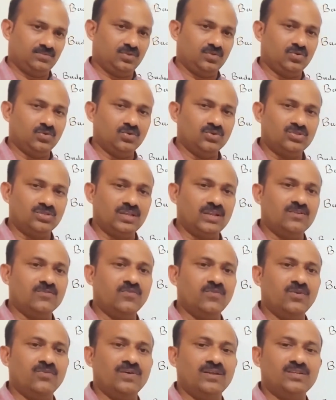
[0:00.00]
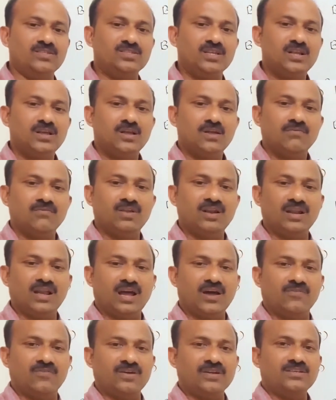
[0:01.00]
Whose influence will
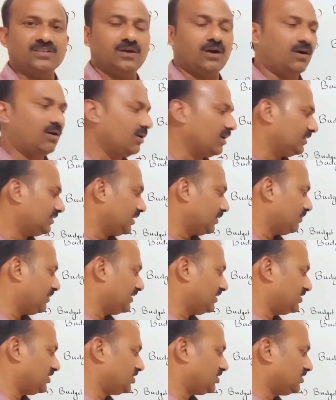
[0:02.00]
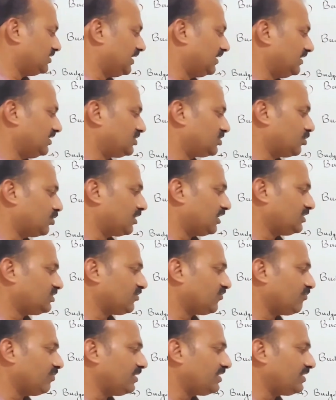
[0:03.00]
affect all other budgets. That is shortage of